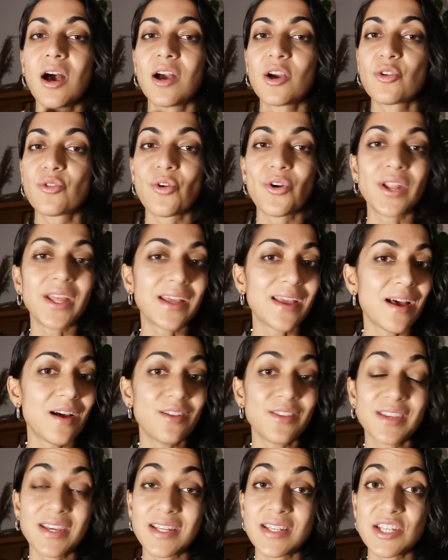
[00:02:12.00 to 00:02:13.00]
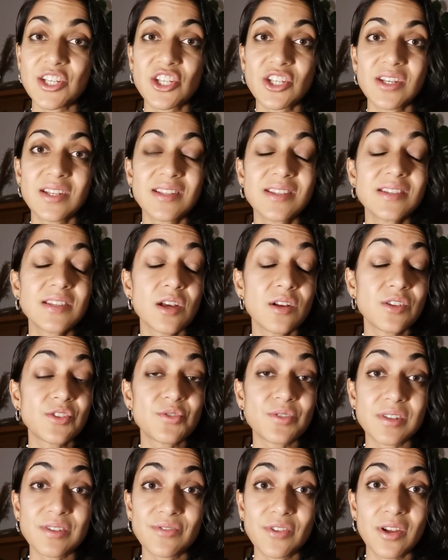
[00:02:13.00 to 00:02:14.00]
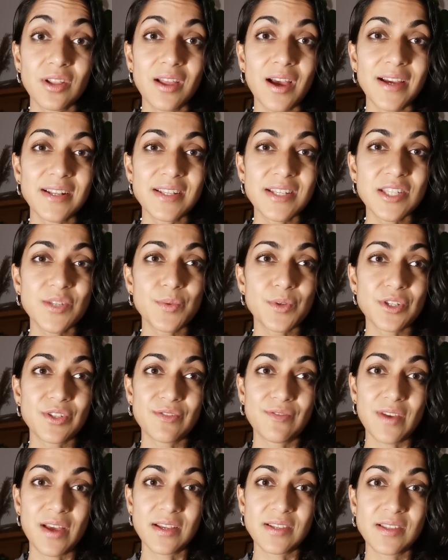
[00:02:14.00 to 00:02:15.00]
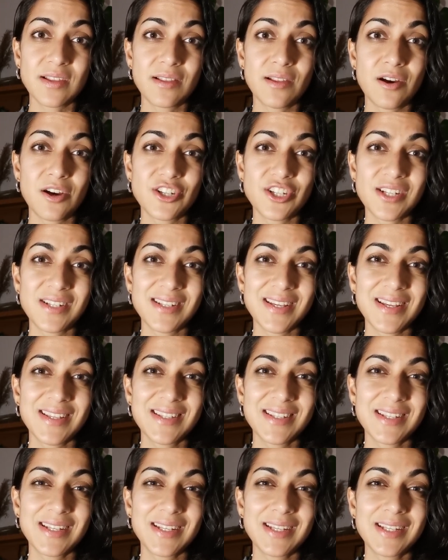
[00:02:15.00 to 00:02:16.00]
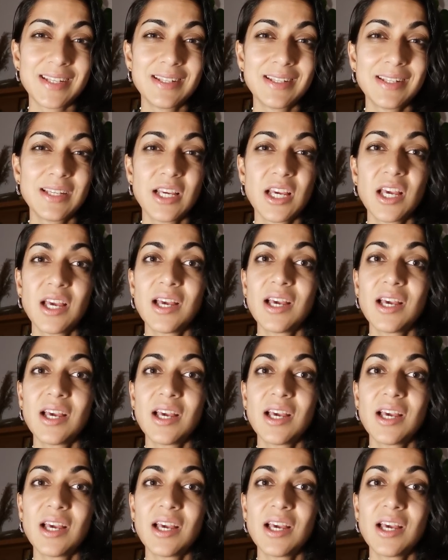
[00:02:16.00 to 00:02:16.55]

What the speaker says: chronic health conditions, ulcerative colitis, which affects the large intestine,